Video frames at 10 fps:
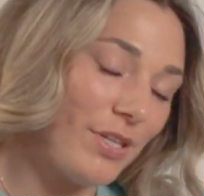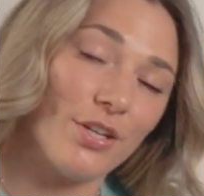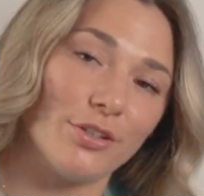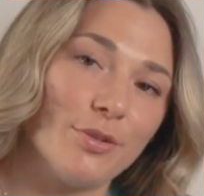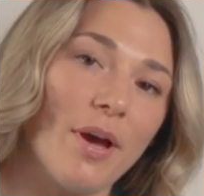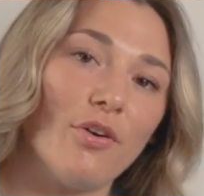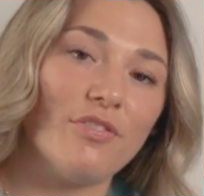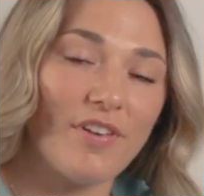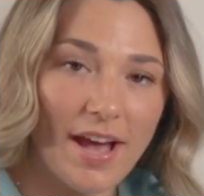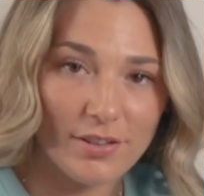we talked about
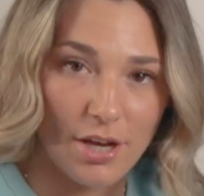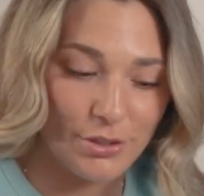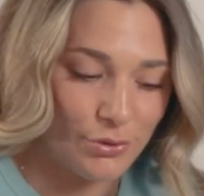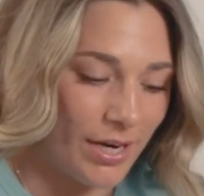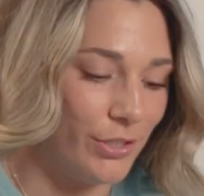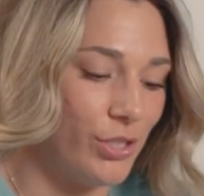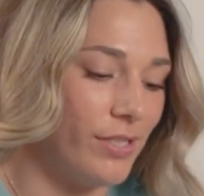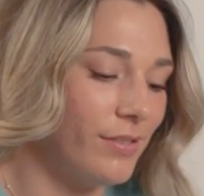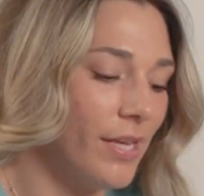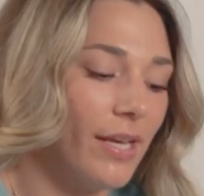fat loss
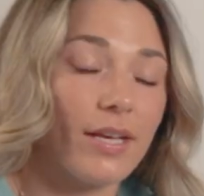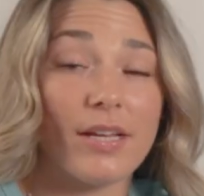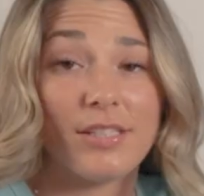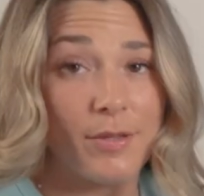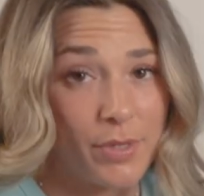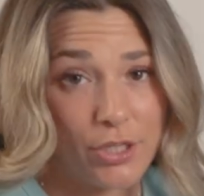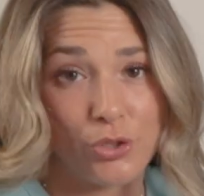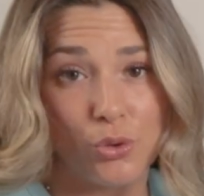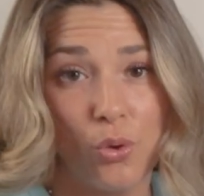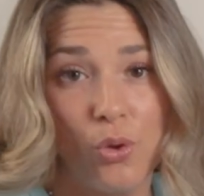strategies, glycemic
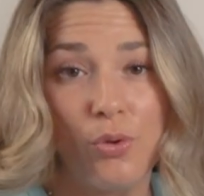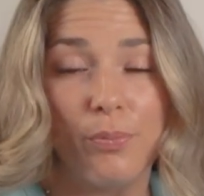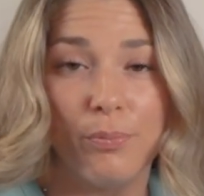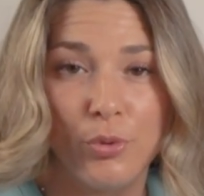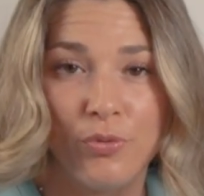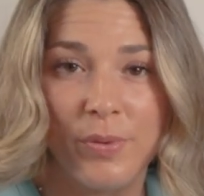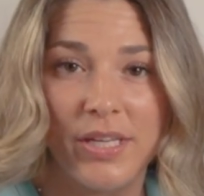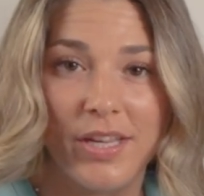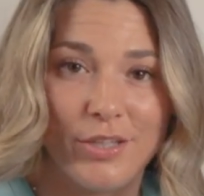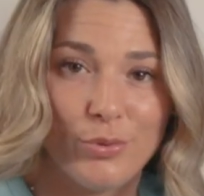control,
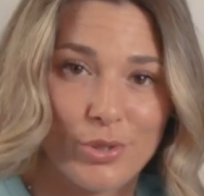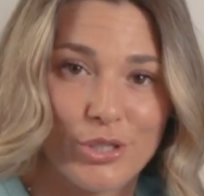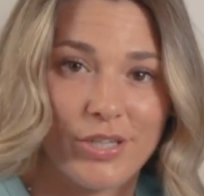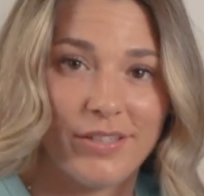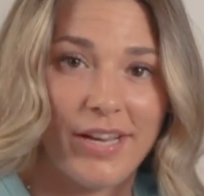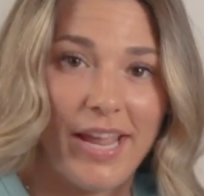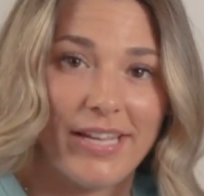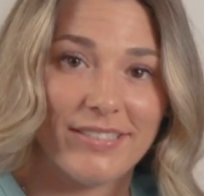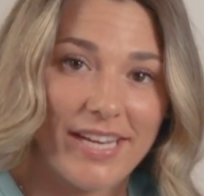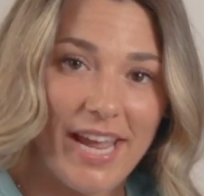movement, and nutrition.
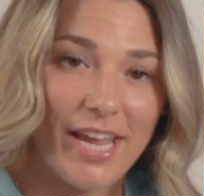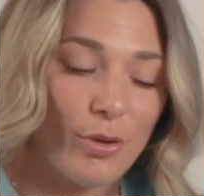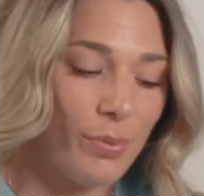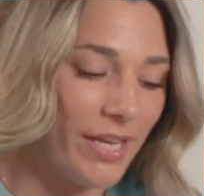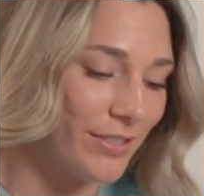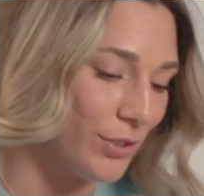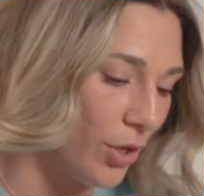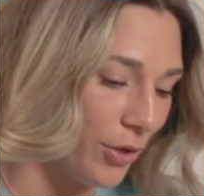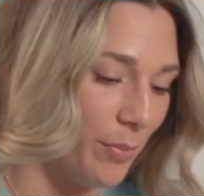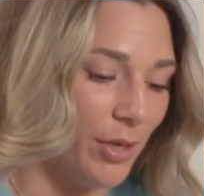And today we get to
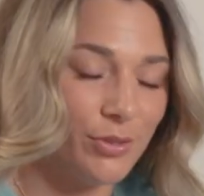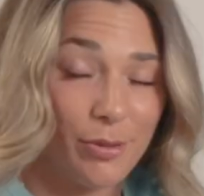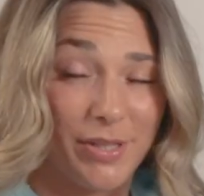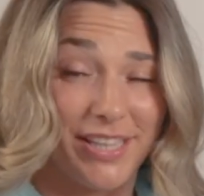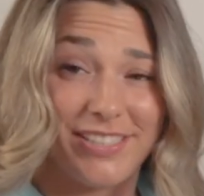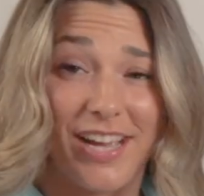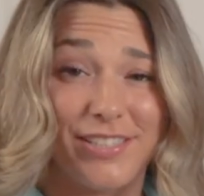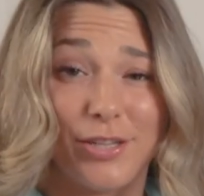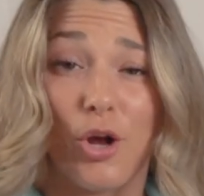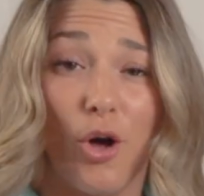talk about something that
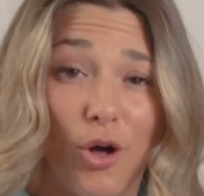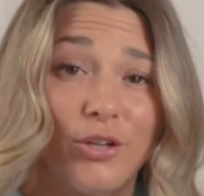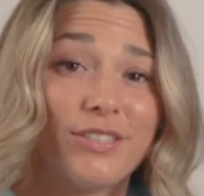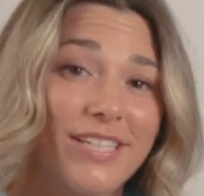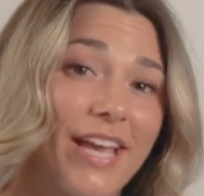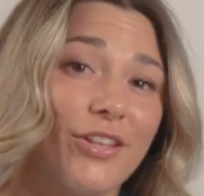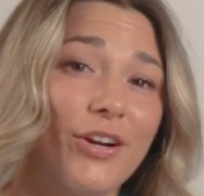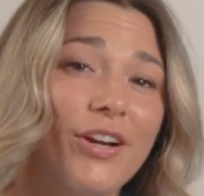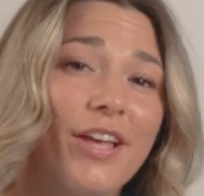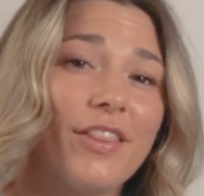ties it all
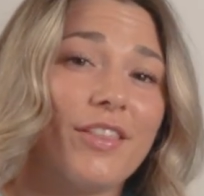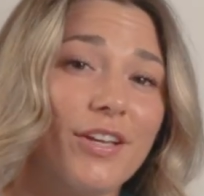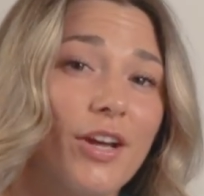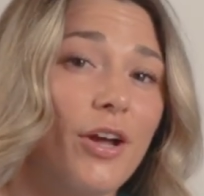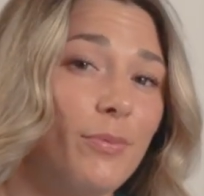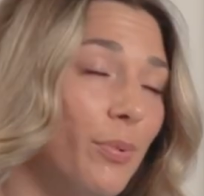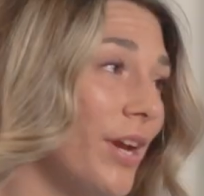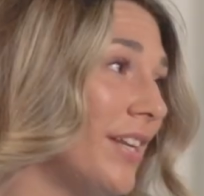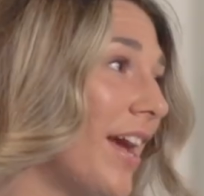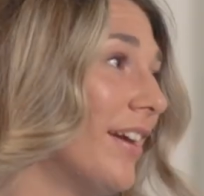together the gut
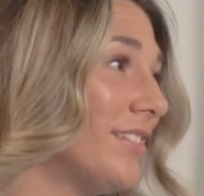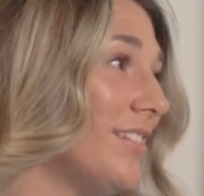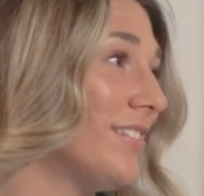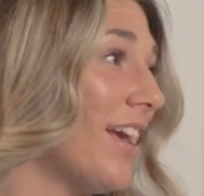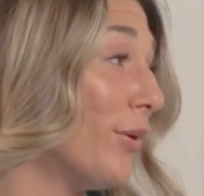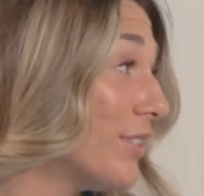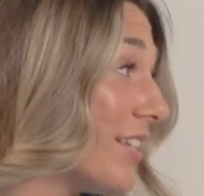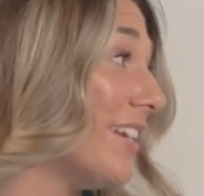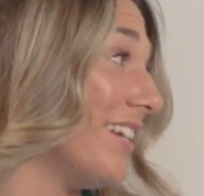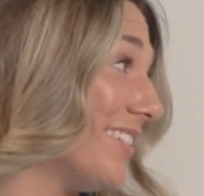brain axis. How
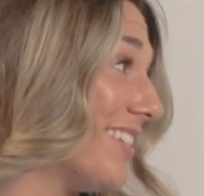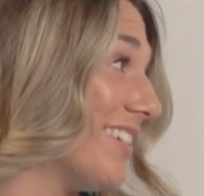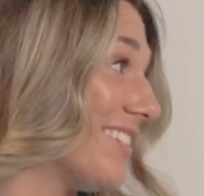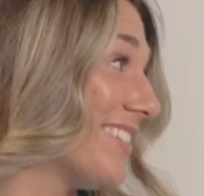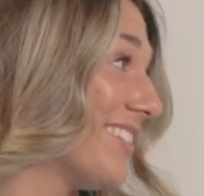exciting is this?